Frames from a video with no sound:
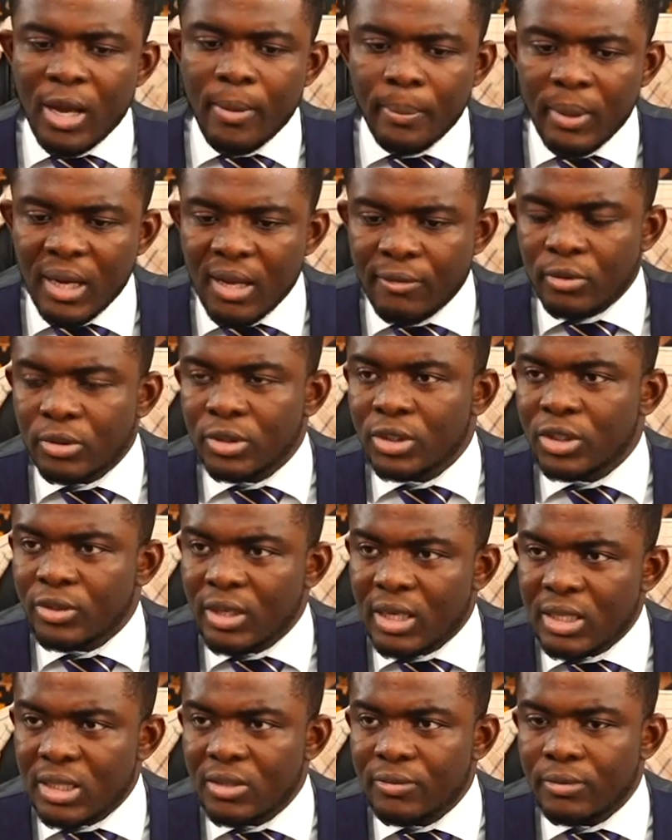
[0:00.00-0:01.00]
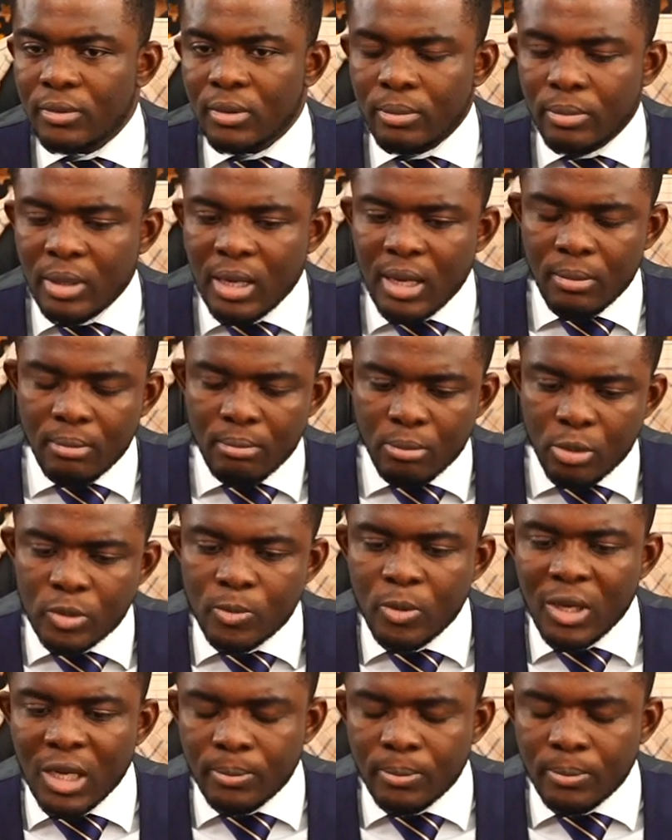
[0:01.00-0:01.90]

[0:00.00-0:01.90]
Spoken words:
apply for transit, but most people